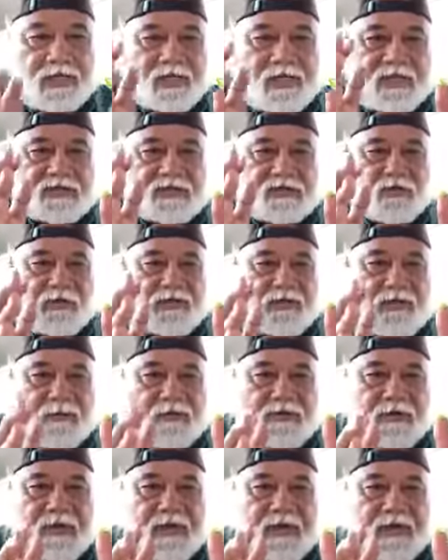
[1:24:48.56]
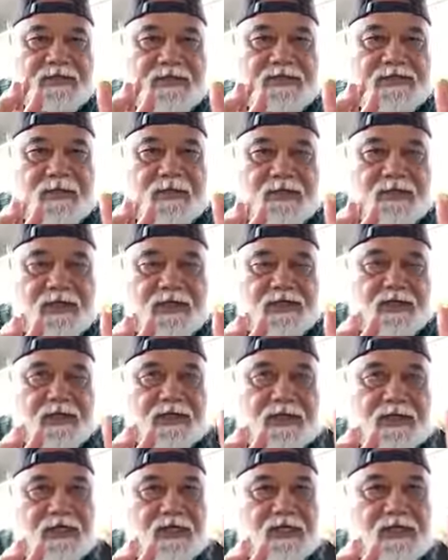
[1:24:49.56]
is when the plants are
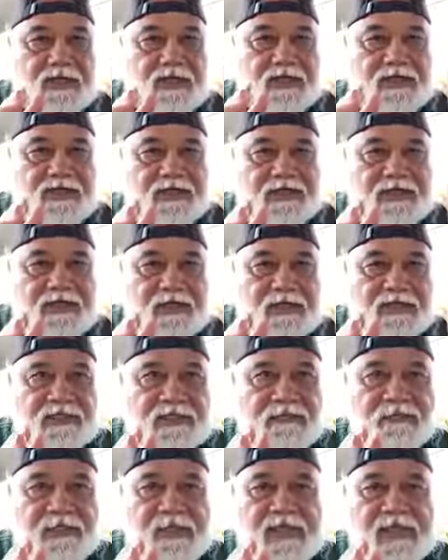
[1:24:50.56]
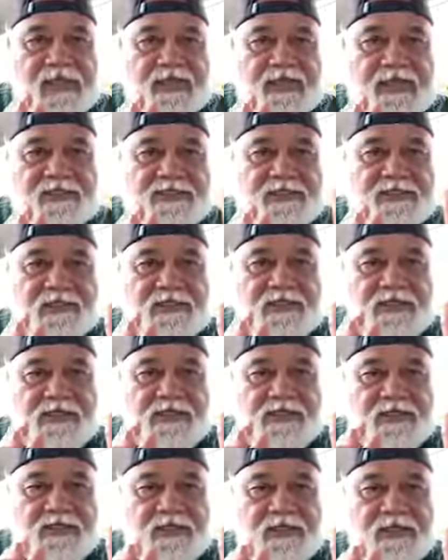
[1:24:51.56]
in just past
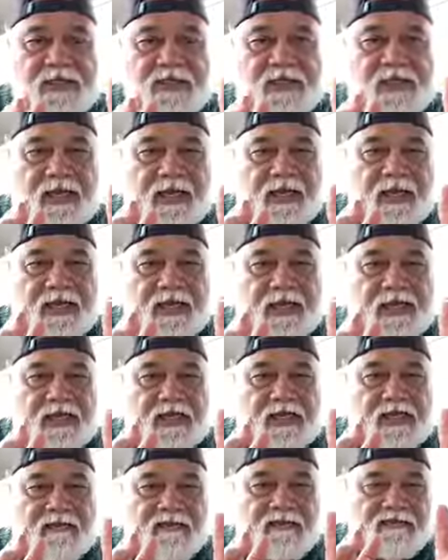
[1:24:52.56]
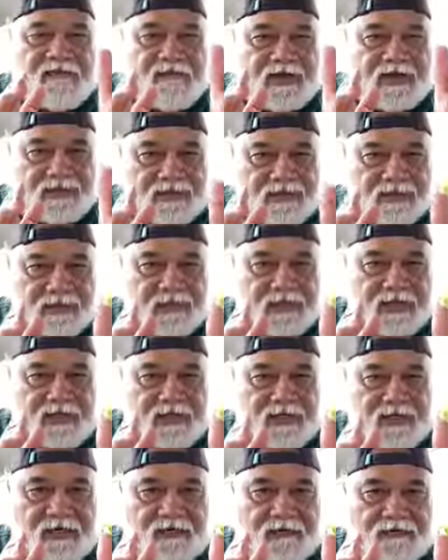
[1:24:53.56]
seedling and in the
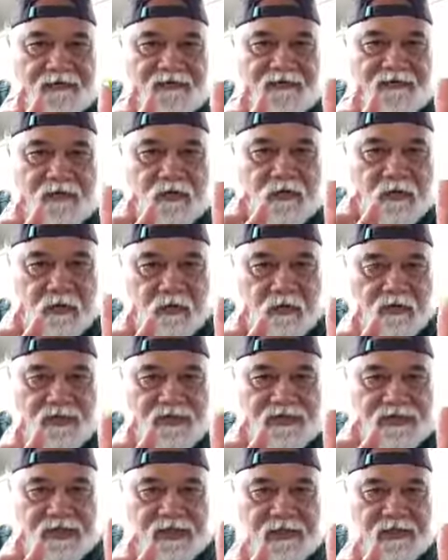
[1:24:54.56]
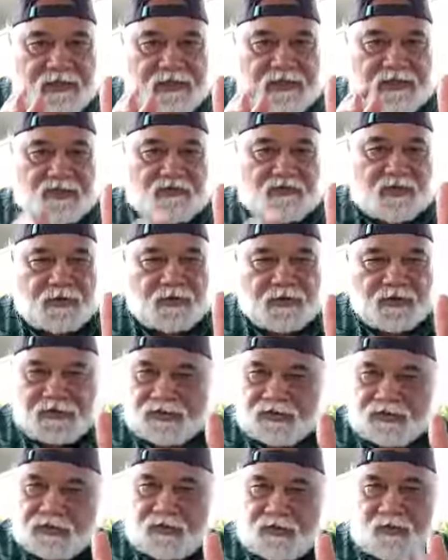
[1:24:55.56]
vegetative growth stage where they're
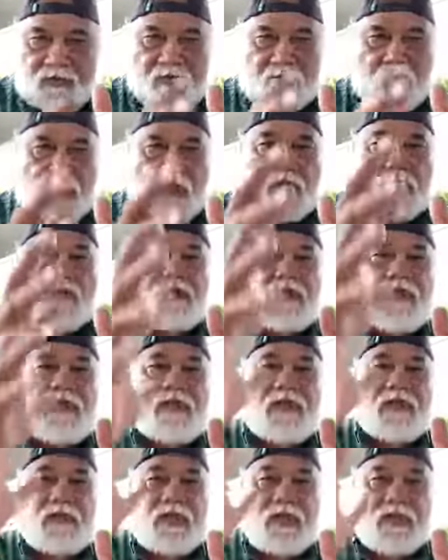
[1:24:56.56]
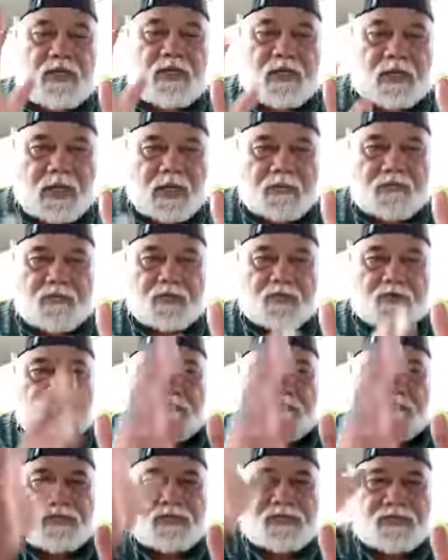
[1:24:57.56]
just growing and
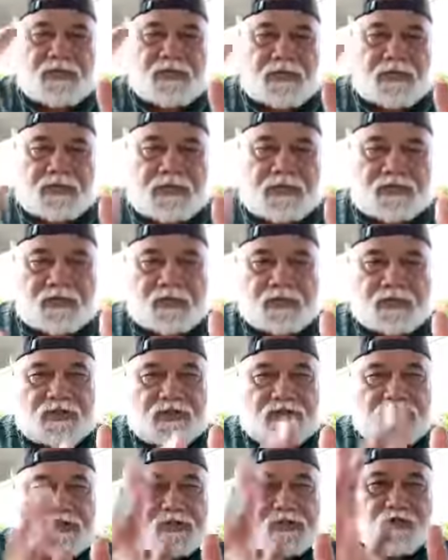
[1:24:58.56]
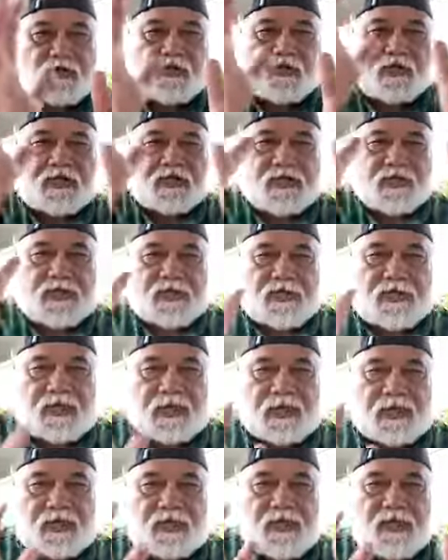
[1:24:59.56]
producing. So you're just green.
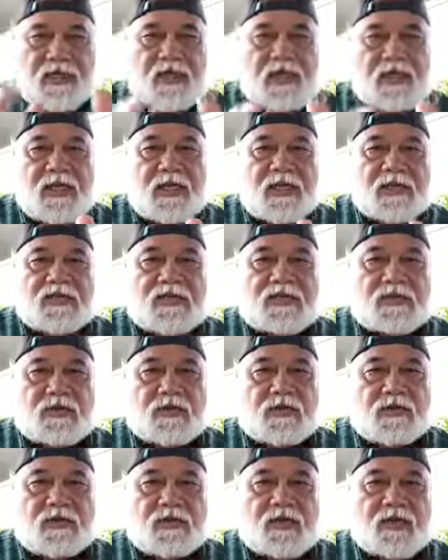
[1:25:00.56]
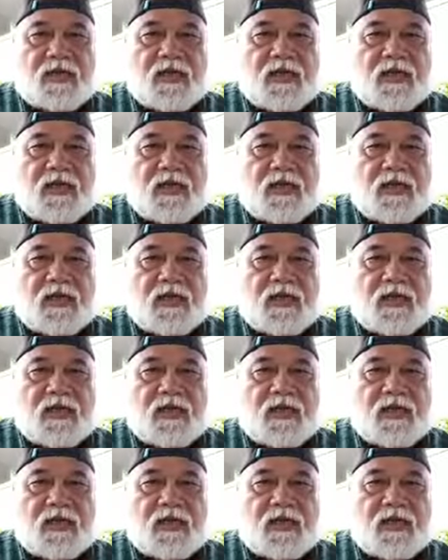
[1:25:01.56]
And so